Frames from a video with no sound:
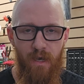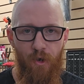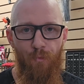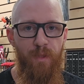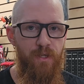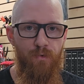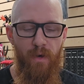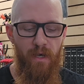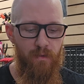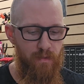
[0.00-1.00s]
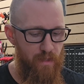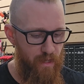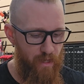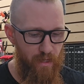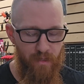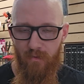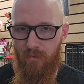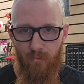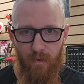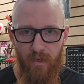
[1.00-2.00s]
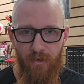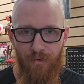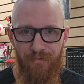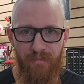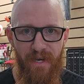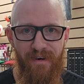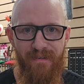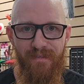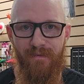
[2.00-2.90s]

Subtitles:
I hope they do well, and we're going to go from there.